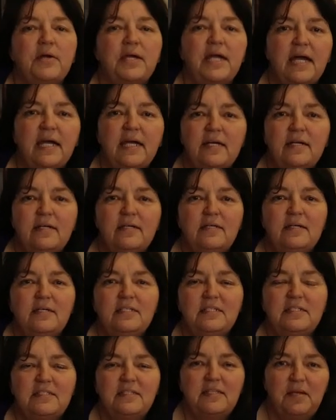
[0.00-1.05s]
Okay,
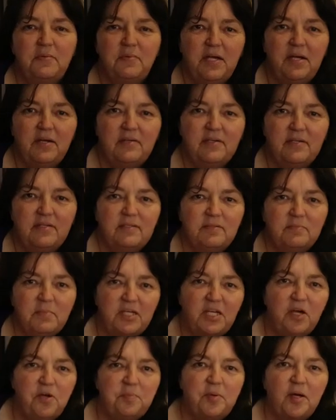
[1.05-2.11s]
there we go. My
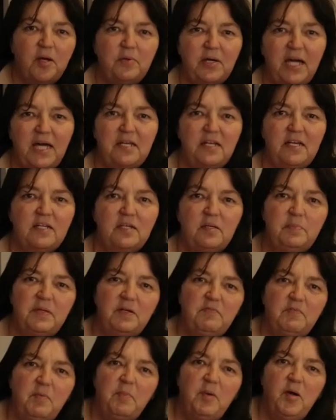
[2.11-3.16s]
GoPro had a little bit
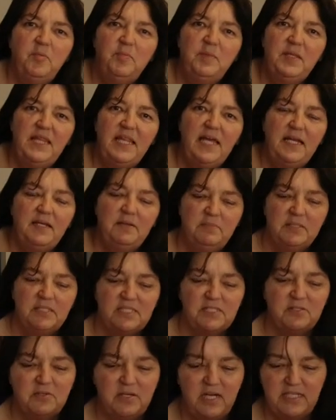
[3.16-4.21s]
of a moment then, but
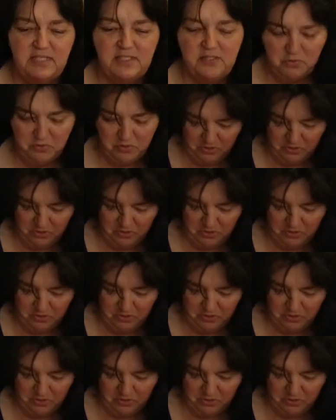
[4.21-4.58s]
it's all right, it's all